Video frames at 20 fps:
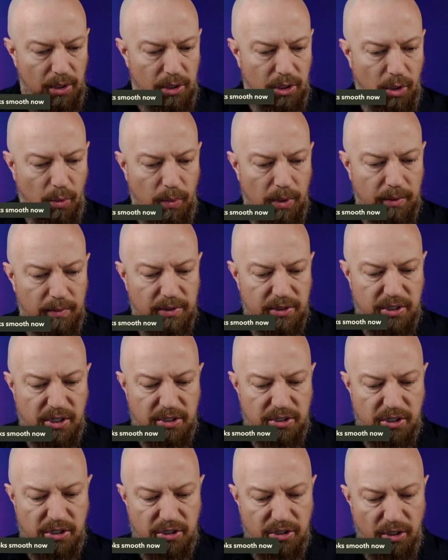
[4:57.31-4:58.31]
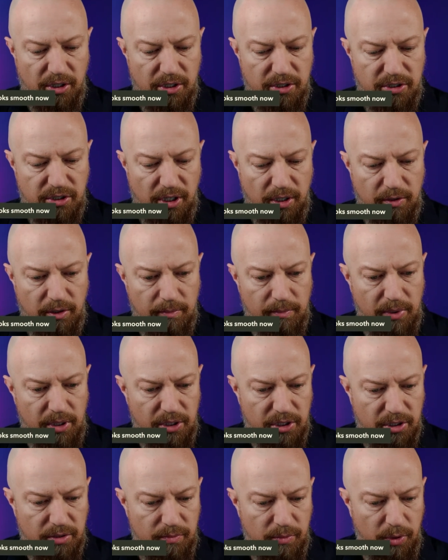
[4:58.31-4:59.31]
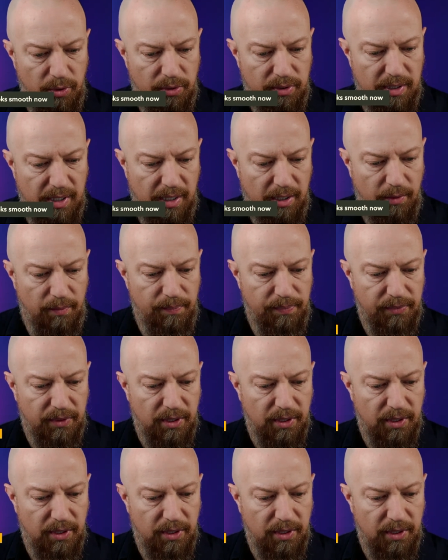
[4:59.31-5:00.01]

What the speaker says: No Winger says it started stuttering, but it's smooth now.